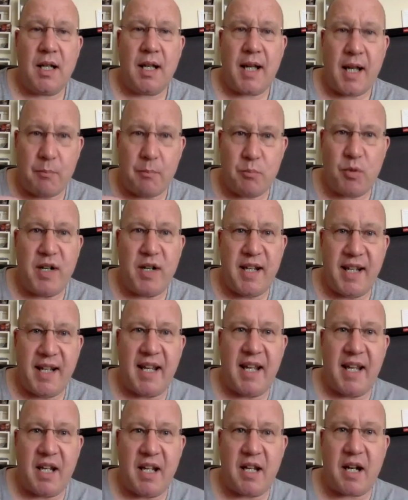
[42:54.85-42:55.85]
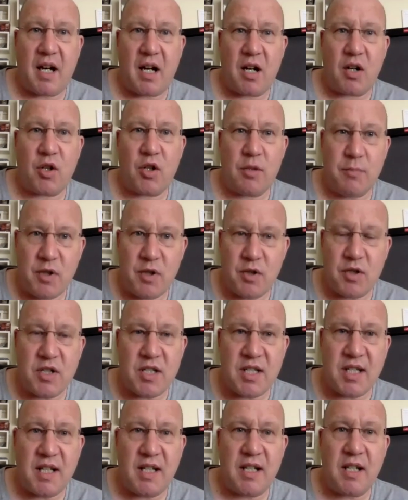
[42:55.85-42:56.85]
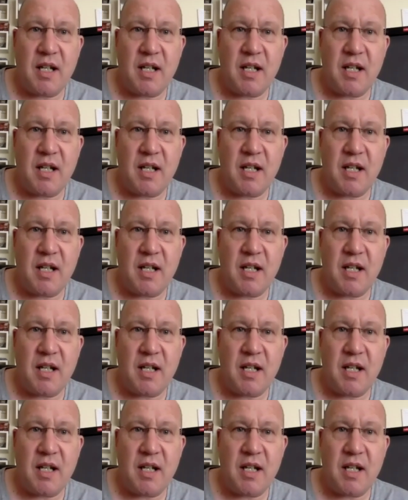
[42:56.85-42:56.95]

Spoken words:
can bring in their community,